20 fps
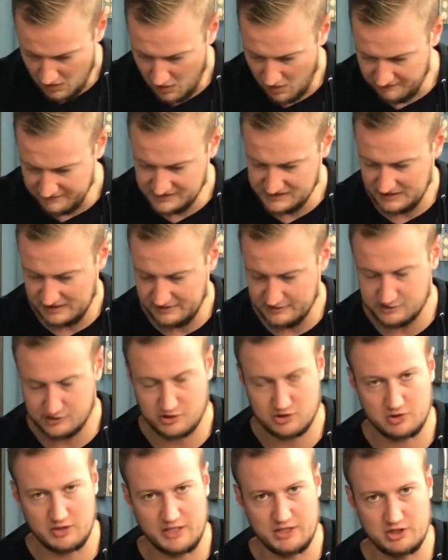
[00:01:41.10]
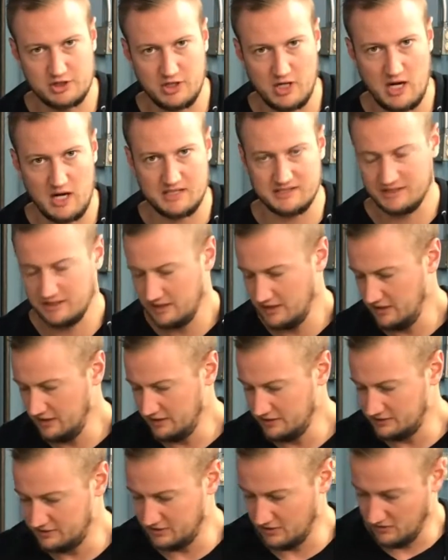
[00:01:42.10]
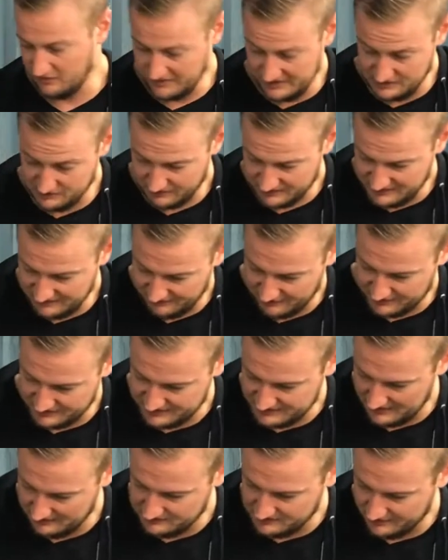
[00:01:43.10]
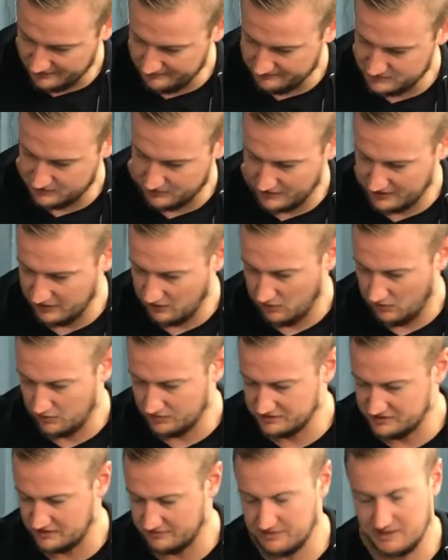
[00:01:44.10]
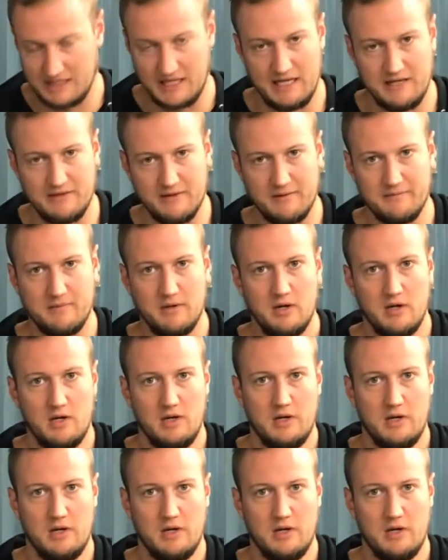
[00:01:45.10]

obviously these are straight jaws, so these ones have little steps in them so I can hold something in them.